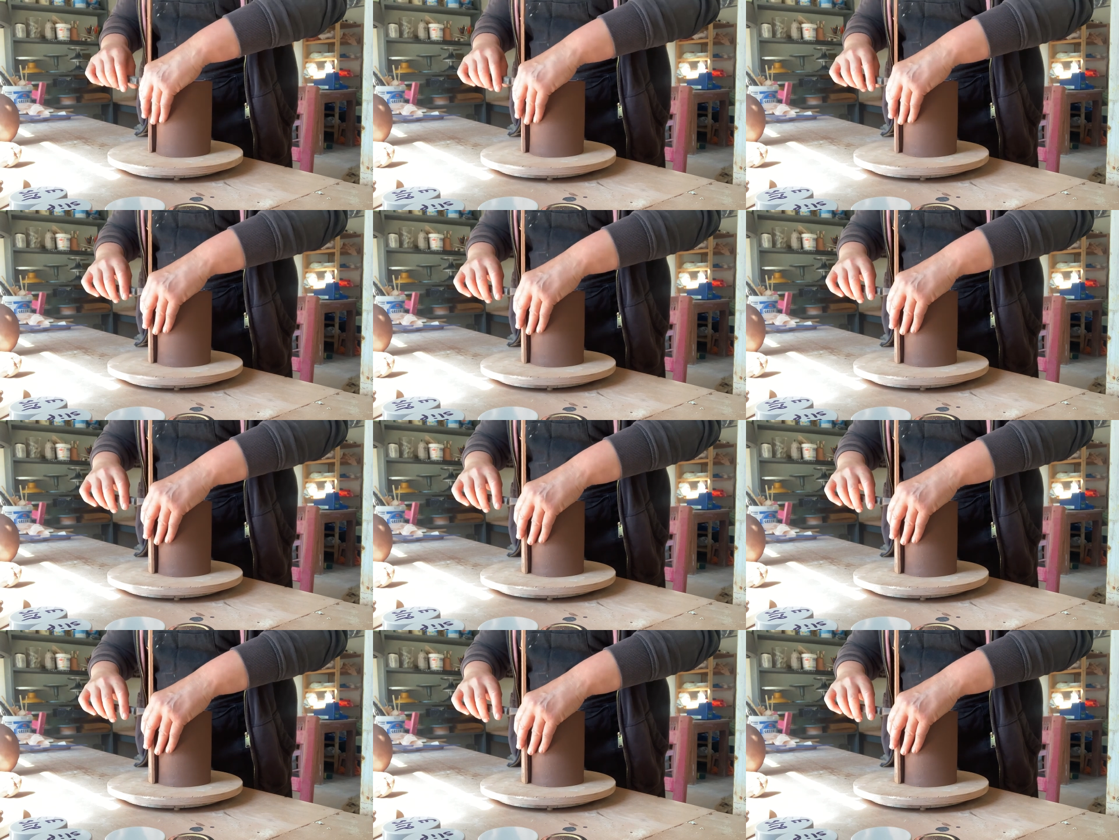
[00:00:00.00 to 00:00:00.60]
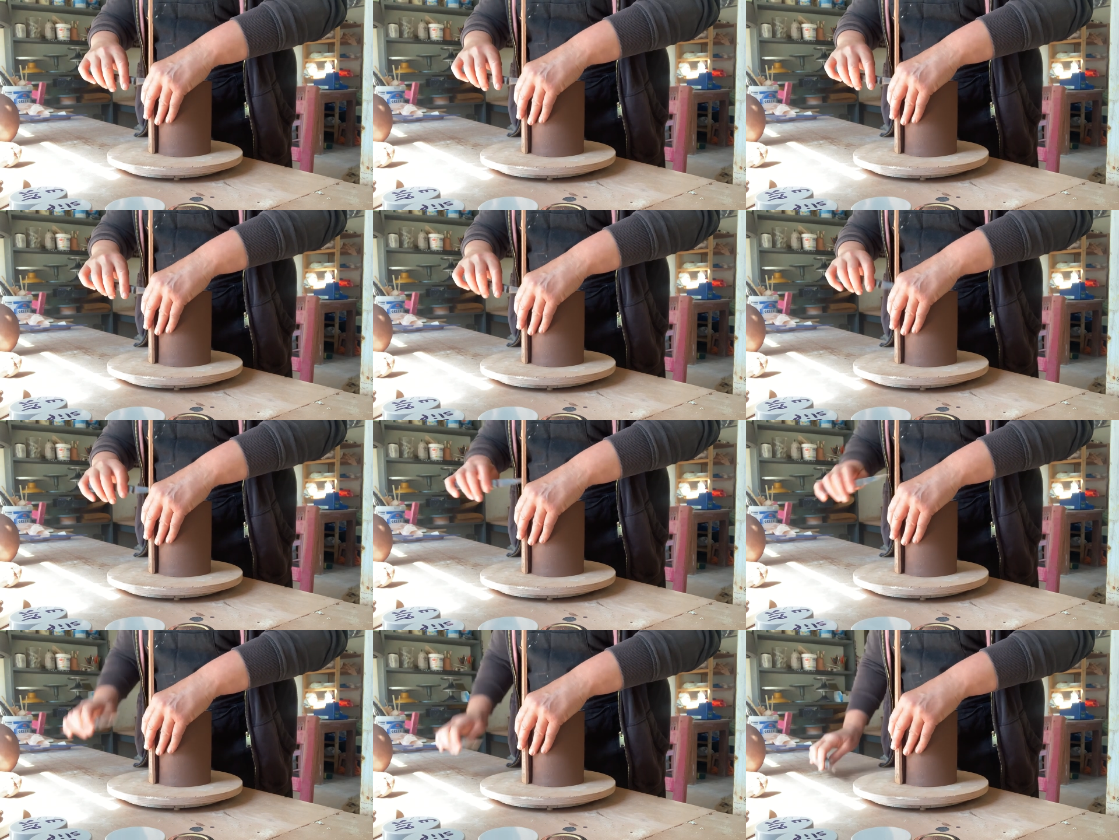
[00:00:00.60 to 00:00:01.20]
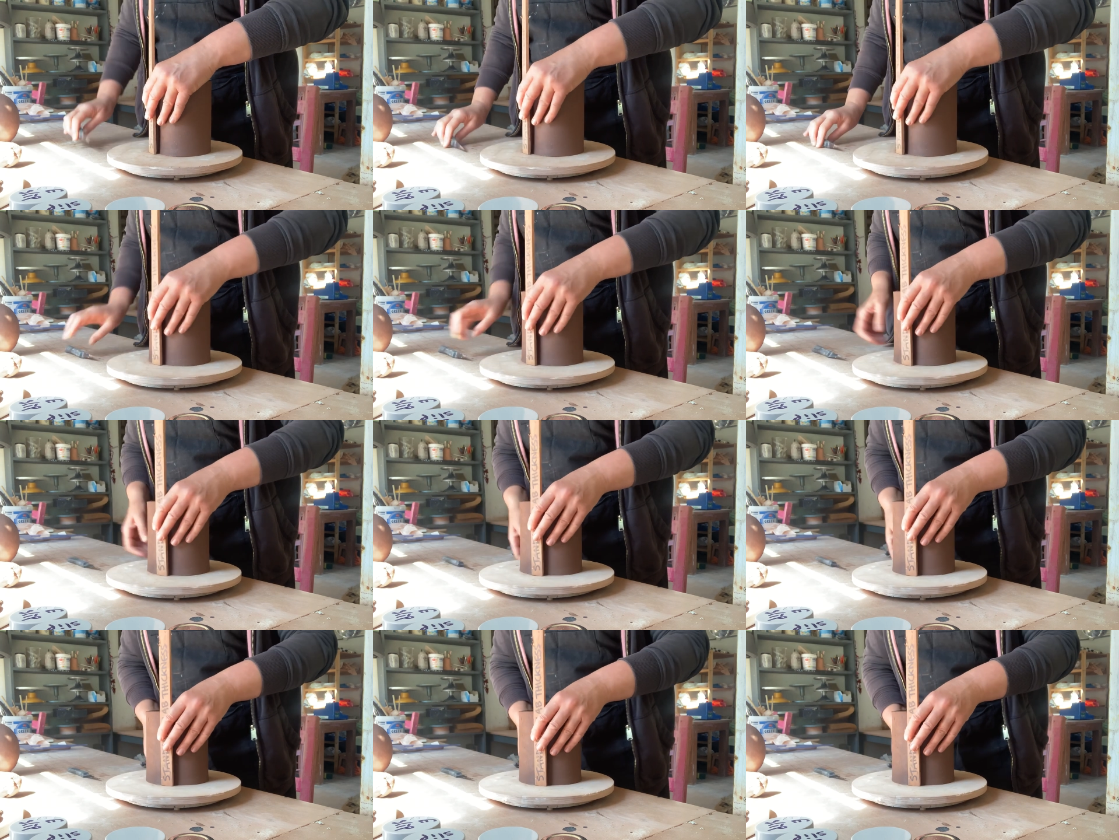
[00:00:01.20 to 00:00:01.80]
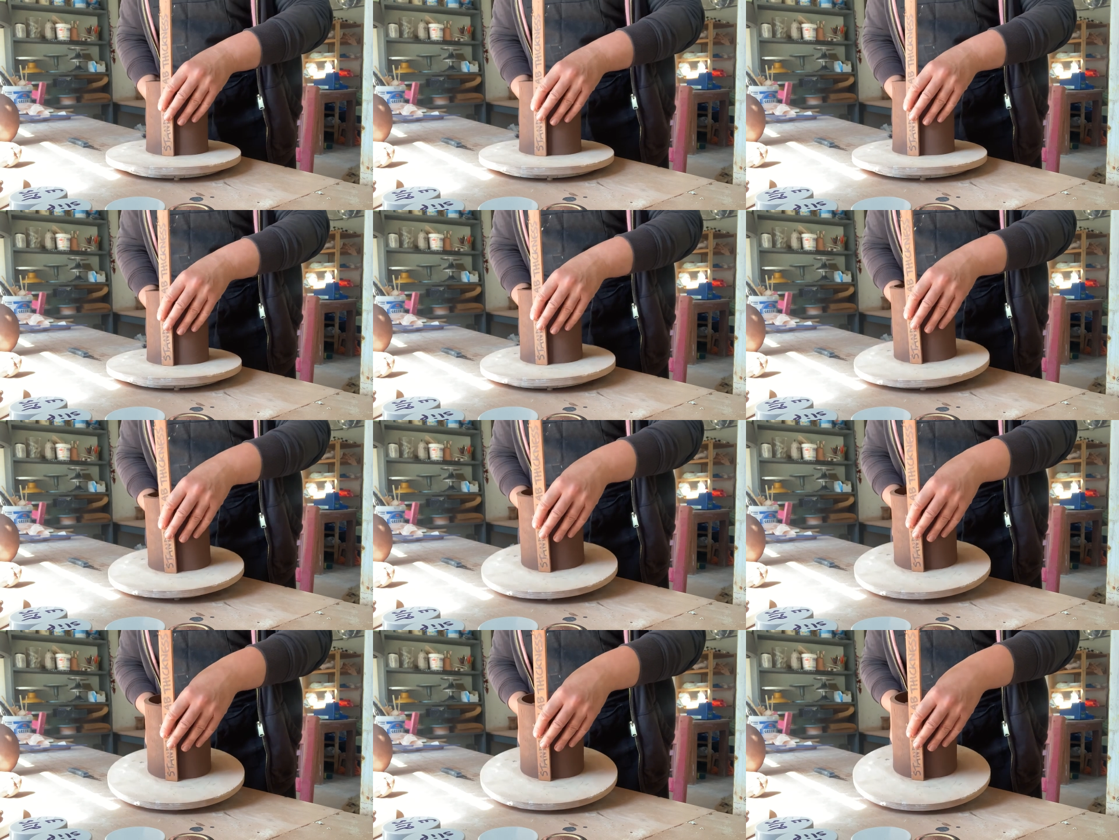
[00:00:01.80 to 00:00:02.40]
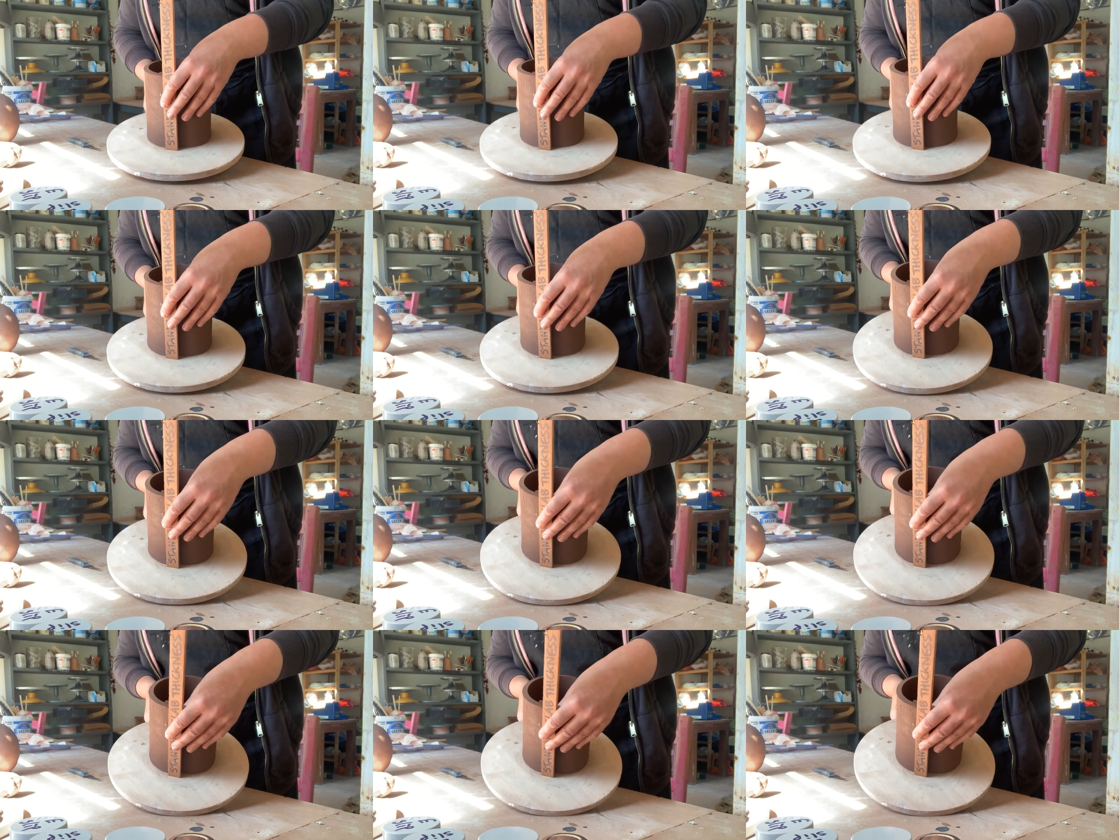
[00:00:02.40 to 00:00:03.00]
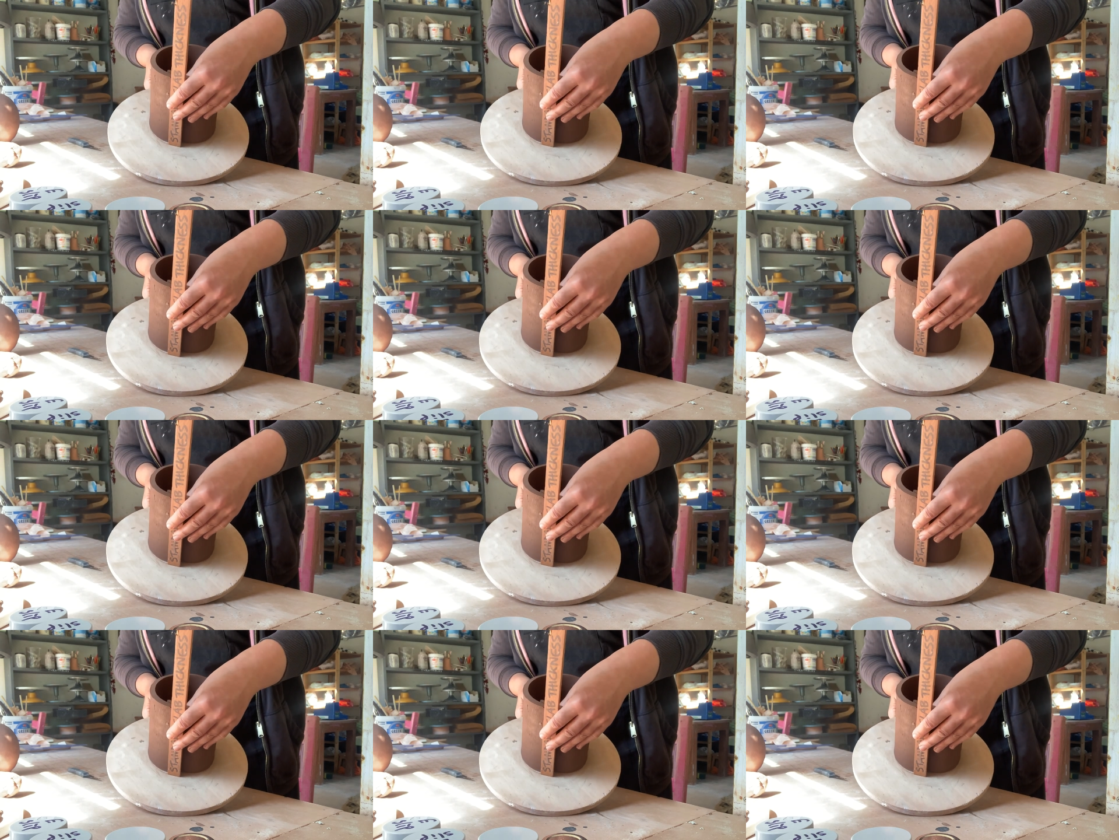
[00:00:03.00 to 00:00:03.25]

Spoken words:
No face is visible, so there are no lips to read.